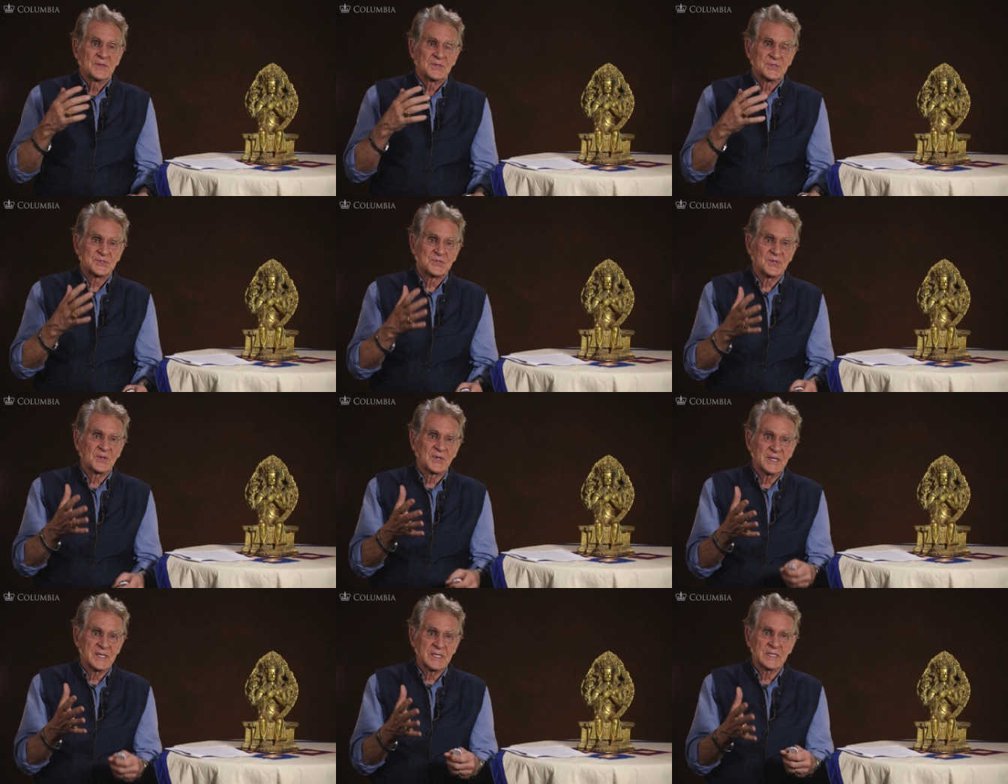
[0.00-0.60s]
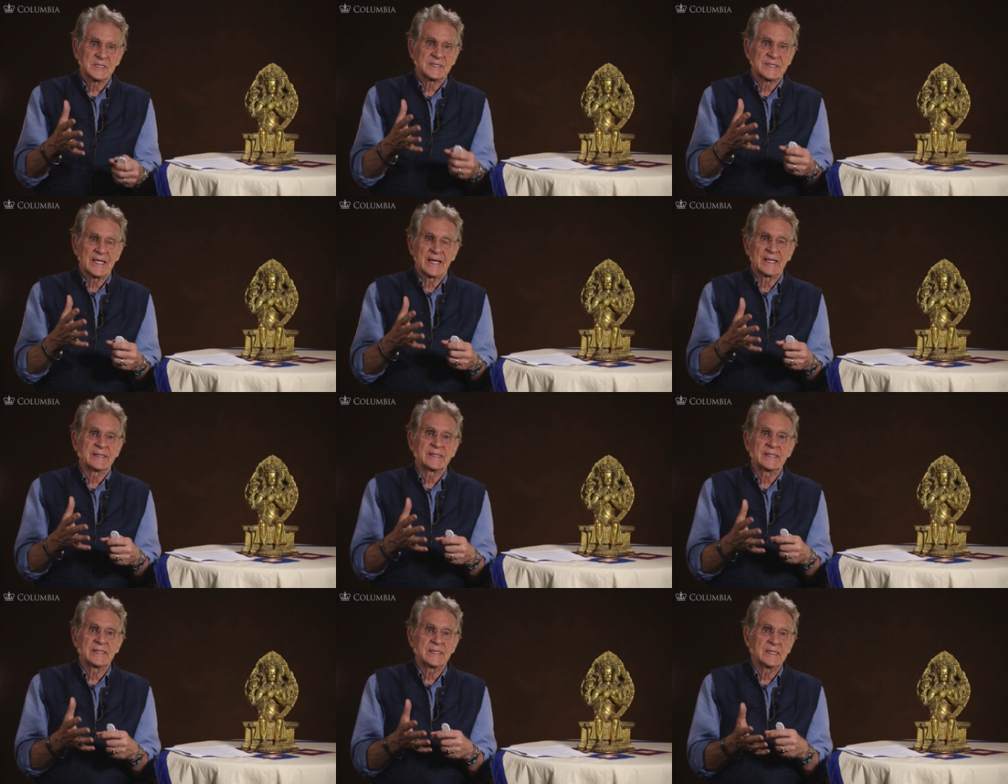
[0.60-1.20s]
the story is
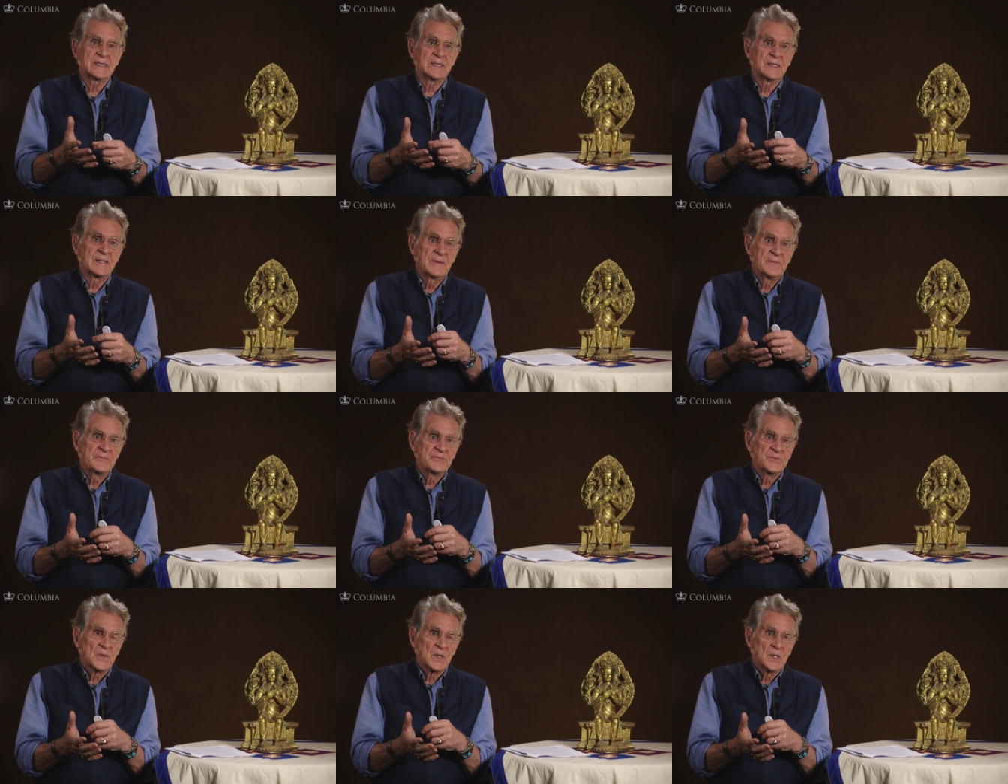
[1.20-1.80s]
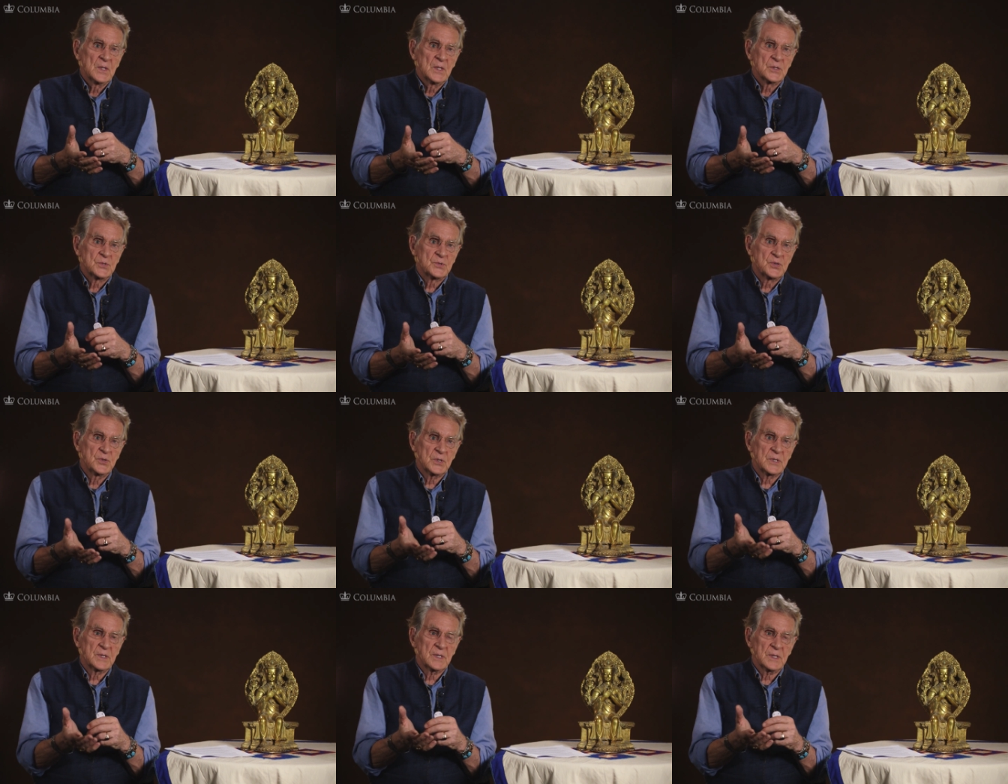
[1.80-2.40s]
that he
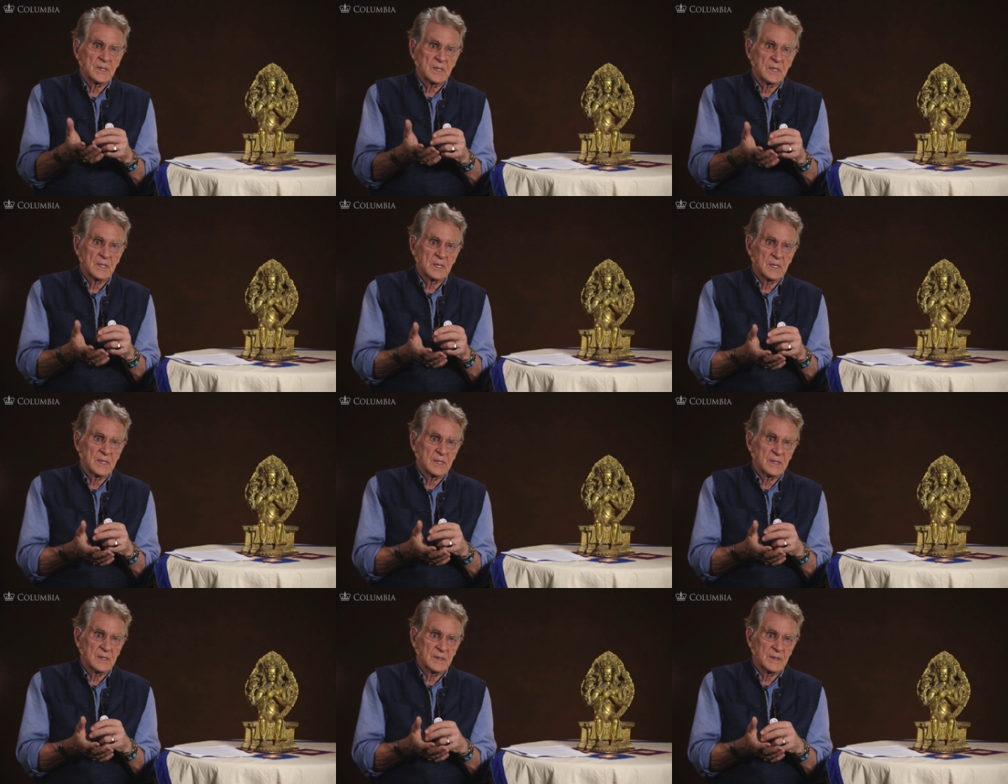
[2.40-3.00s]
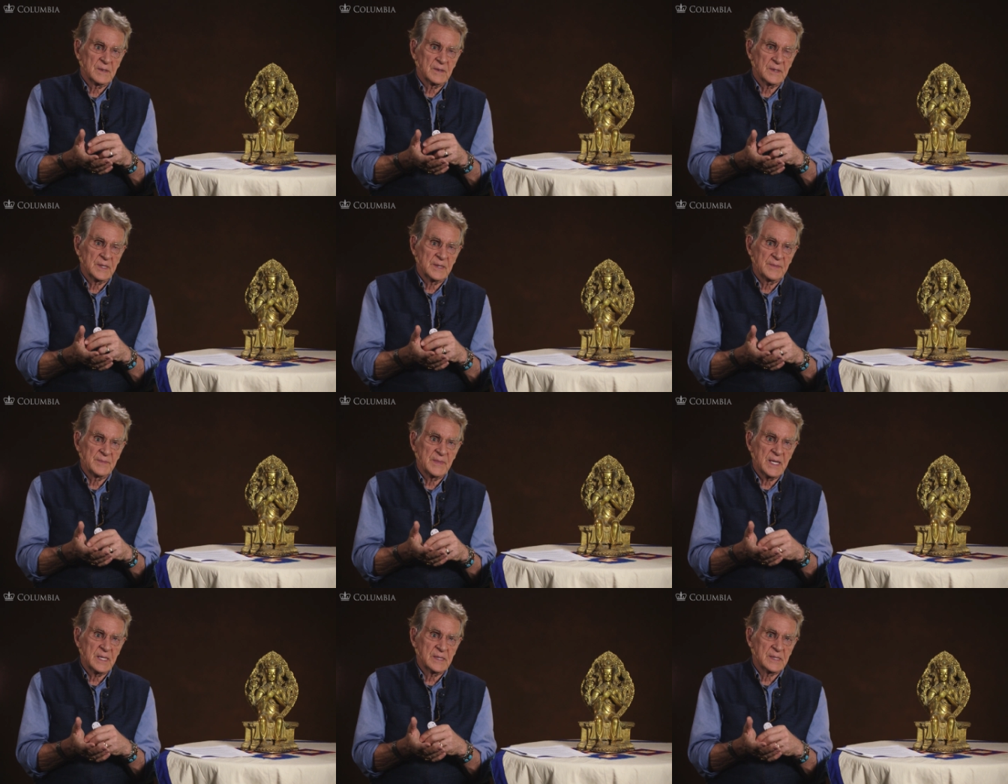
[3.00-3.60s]
took, uh,
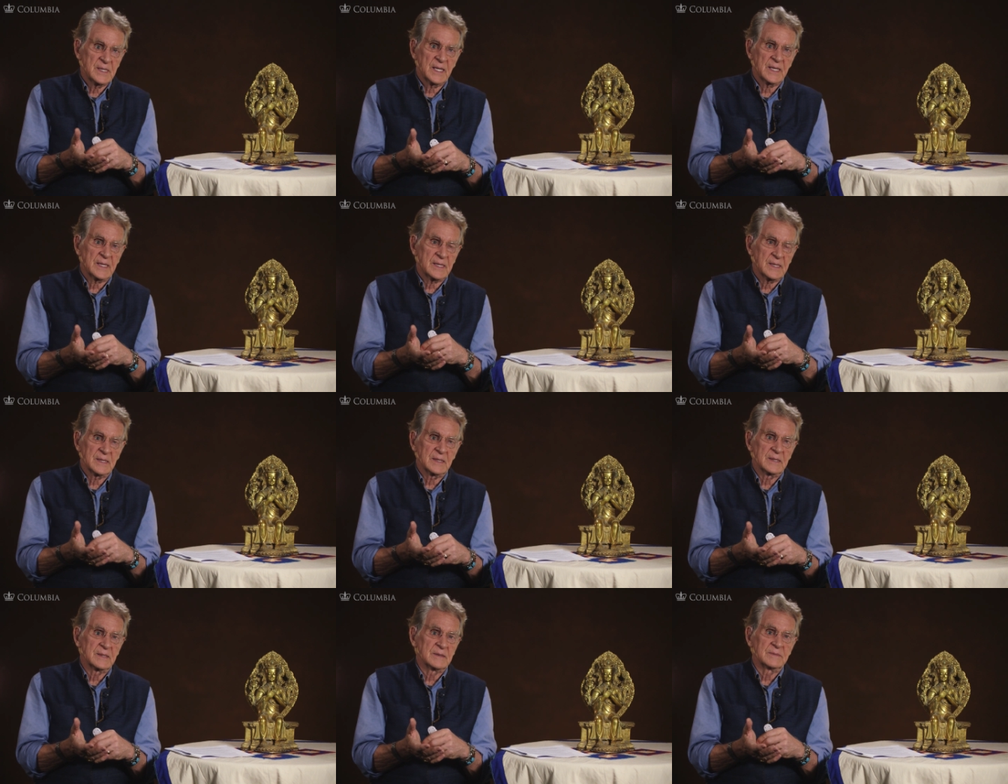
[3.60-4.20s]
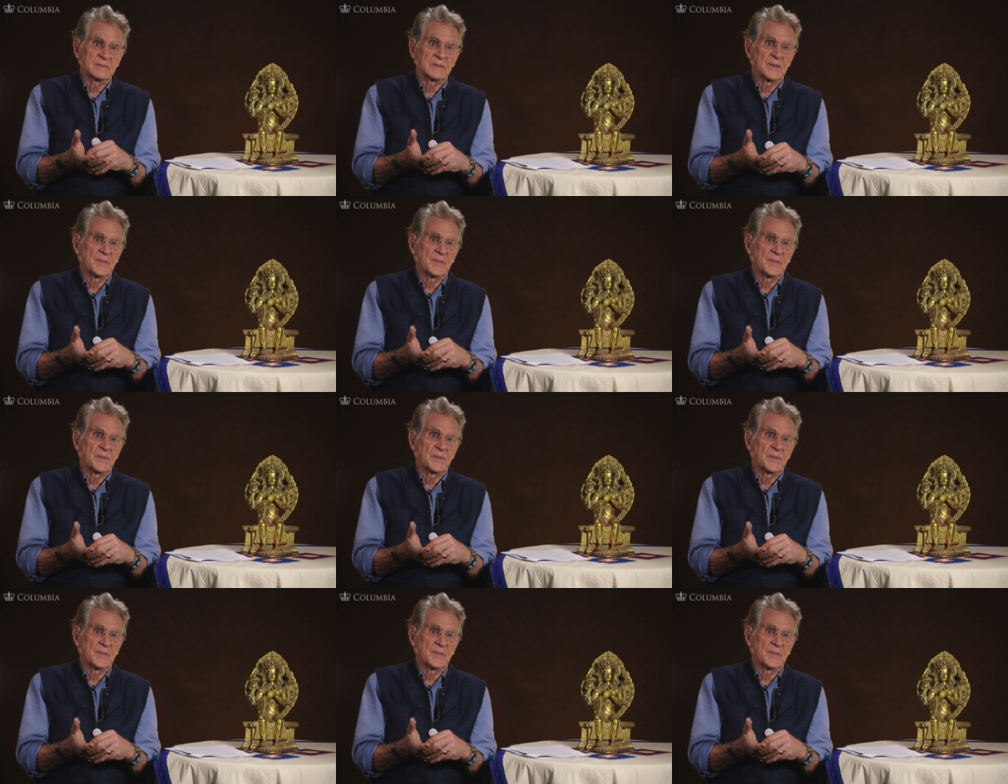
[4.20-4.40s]
he made like a,